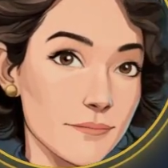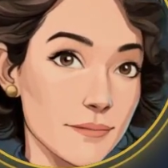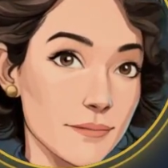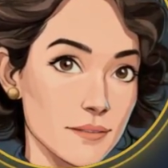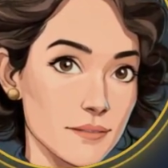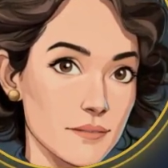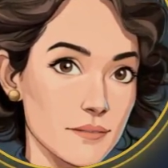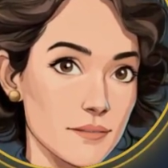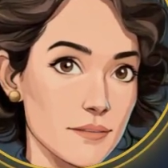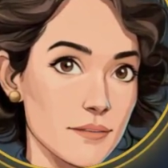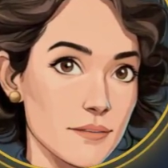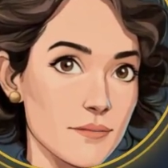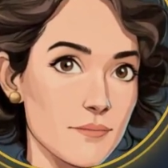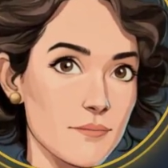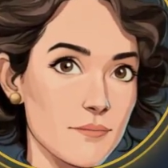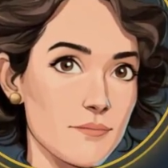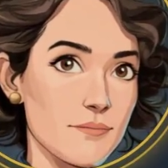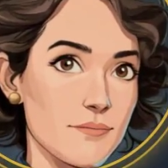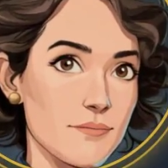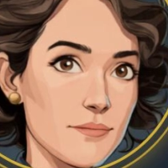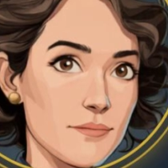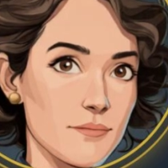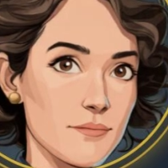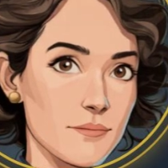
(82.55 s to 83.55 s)
Managed
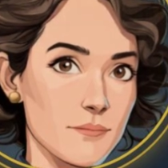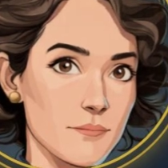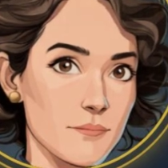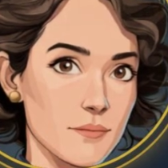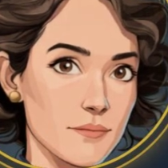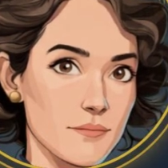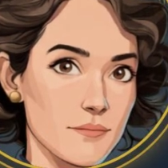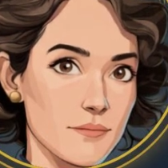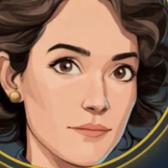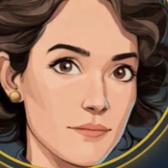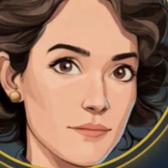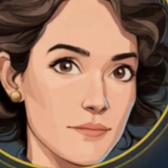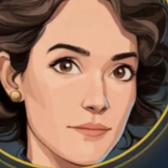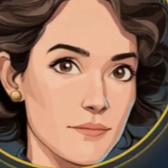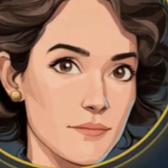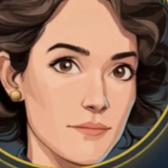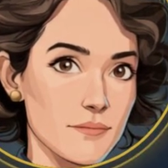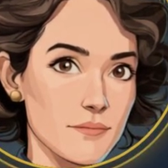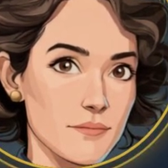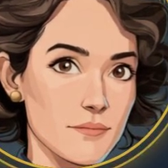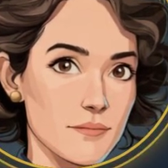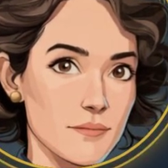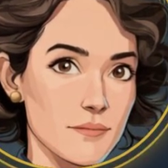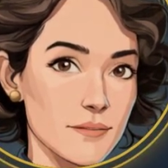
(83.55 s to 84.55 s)
services add another
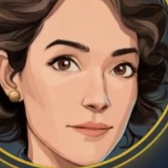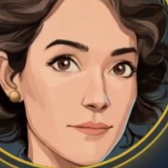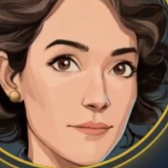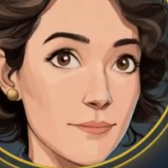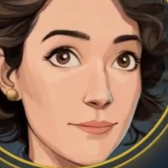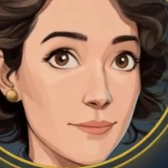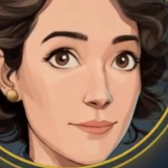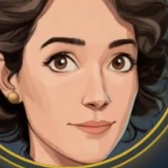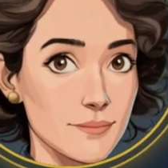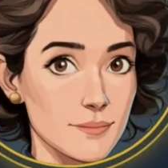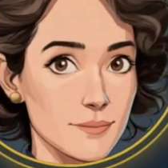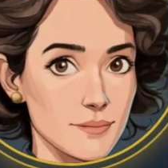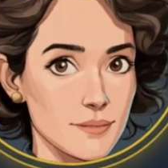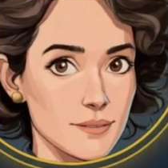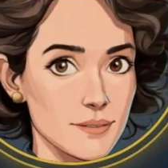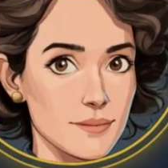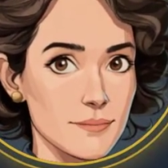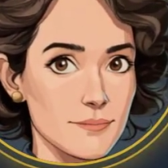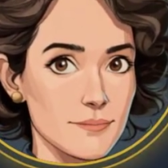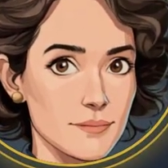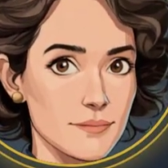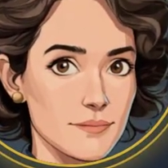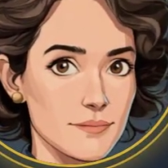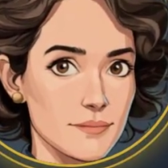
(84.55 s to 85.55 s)
layer.
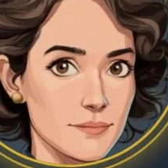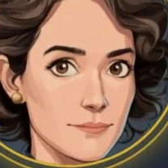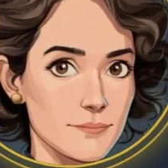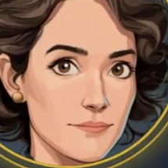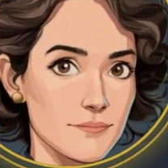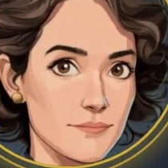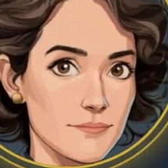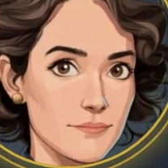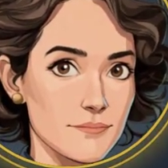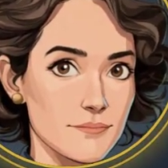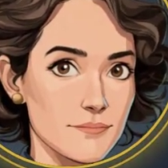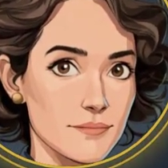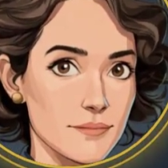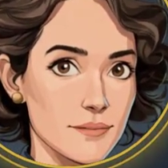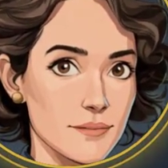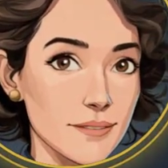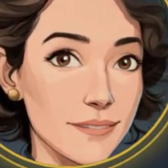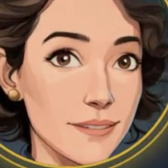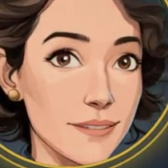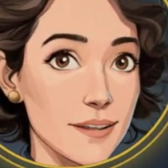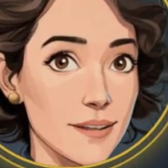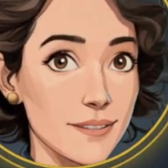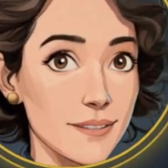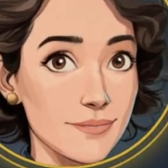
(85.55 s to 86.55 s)
Database,
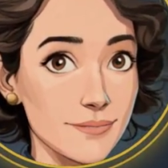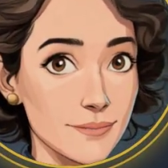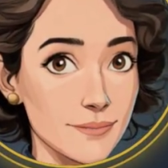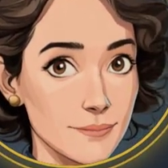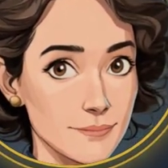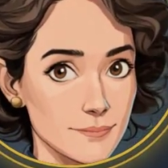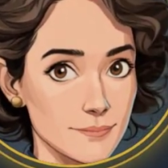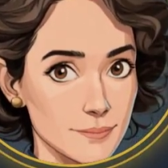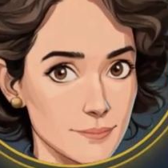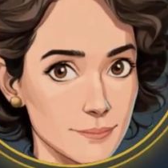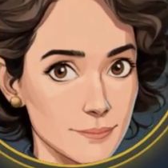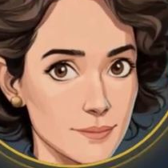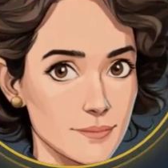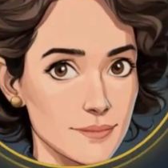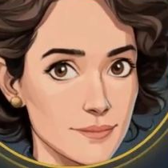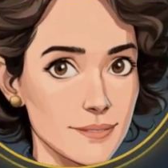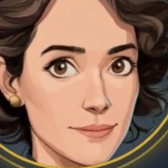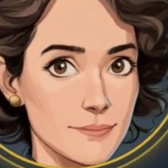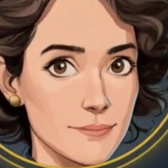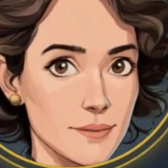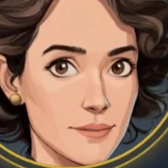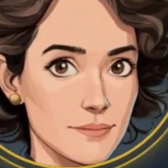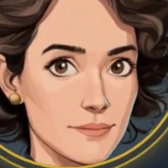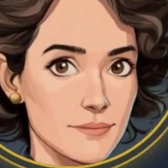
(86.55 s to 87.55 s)
storage, and
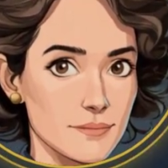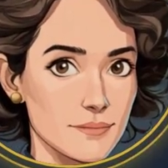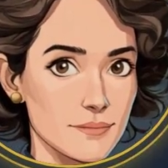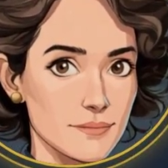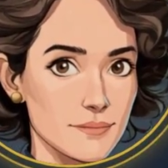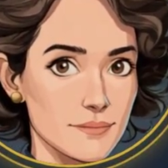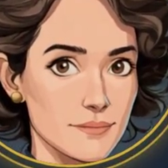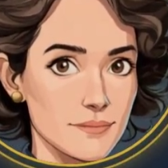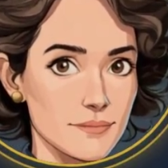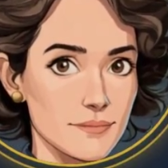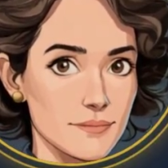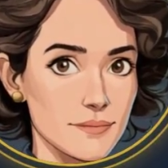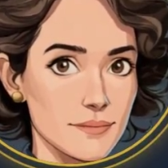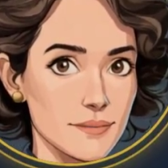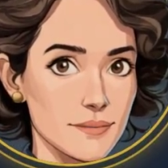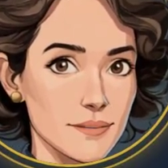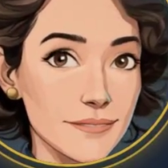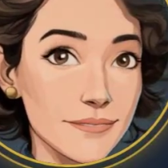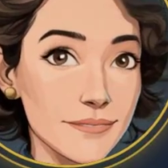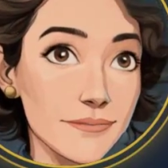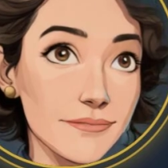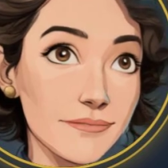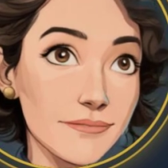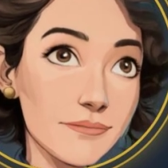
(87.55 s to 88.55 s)
auth services
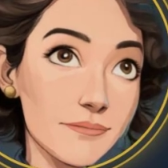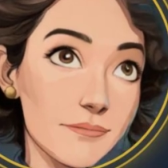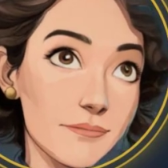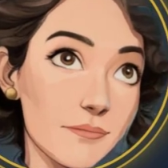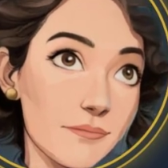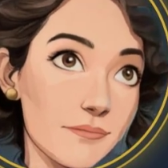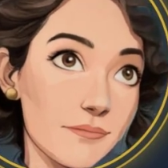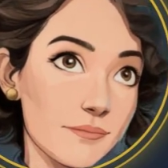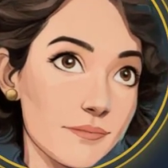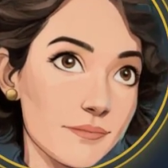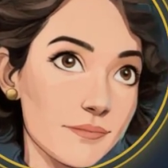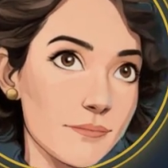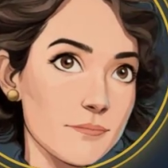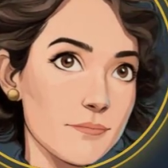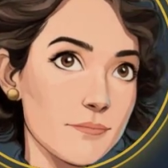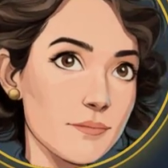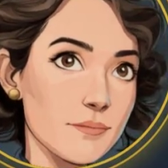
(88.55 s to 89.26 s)
integrate directly.